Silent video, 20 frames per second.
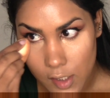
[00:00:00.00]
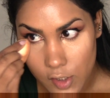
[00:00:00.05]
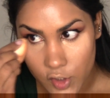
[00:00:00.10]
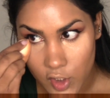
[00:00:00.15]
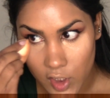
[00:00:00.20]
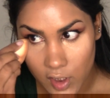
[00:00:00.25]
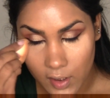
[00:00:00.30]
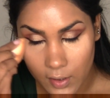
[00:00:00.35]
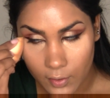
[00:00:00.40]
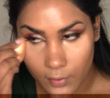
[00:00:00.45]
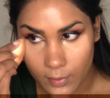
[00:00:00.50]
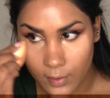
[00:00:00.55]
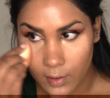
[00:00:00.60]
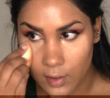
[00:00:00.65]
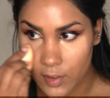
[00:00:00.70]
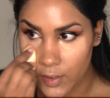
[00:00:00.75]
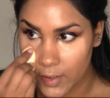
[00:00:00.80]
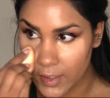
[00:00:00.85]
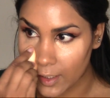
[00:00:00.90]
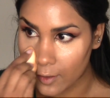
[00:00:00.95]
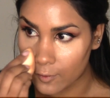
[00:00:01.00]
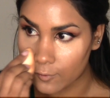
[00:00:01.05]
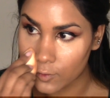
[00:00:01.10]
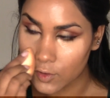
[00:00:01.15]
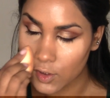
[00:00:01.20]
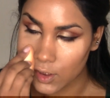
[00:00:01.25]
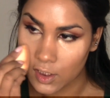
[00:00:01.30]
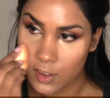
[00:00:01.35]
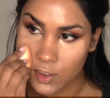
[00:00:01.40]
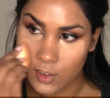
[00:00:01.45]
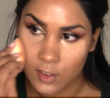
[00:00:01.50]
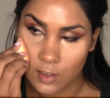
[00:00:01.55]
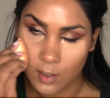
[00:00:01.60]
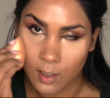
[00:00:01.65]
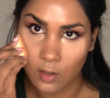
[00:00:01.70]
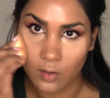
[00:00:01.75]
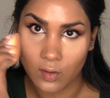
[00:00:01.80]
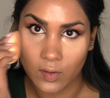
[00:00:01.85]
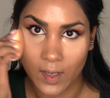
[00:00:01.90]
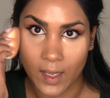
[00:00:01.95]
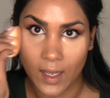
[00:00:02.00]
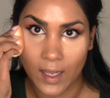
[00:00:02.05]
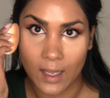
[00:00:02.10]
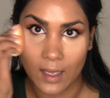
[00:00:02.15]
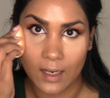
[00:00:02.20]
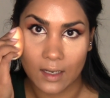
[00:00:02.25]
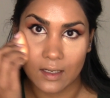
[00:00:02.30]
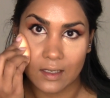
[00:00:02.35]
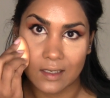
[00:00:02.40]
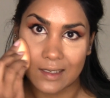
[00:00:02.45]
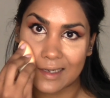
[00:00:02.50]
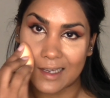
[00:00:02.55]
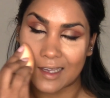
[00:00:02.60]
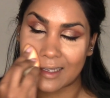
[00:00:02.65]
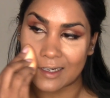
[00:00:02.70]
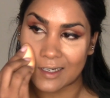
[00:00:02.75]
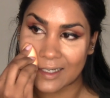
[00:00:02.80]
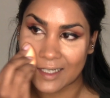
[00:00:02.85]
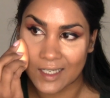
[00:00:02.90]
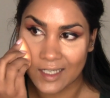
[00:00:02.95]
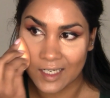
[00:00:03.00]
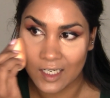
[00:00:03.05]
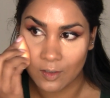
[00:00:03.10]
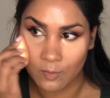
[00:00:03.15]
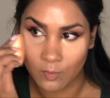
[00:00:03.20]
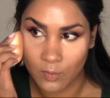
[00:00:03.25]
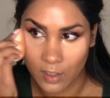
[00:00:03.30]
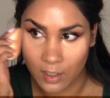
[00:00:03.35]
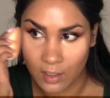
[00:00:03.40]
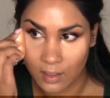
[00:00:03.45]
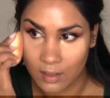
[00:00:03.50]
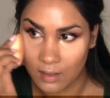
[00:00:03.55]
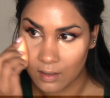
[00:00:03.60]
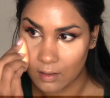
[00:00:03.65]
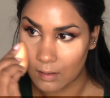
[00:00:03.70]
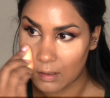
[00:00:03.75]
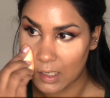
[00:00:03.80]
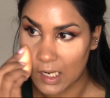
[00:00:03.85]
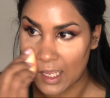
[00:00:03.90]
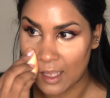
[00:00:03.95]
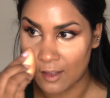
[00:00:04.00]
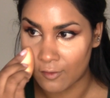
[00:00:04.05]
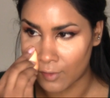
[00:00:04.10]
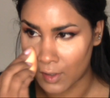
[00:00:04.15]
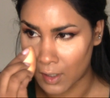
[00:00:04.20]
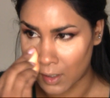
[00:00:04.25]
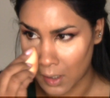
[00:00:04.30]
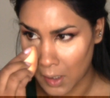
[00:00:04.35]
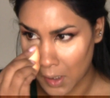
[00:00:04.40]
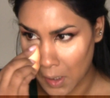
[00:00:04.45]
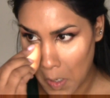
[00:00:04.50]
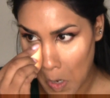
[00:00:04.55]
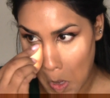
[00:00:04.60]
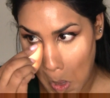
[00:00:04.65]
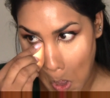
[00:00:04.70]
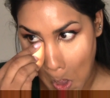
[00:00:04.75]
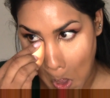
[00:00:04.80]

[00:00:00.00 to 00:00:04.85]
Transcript: She killed herself just so that the other king wouldn't have her.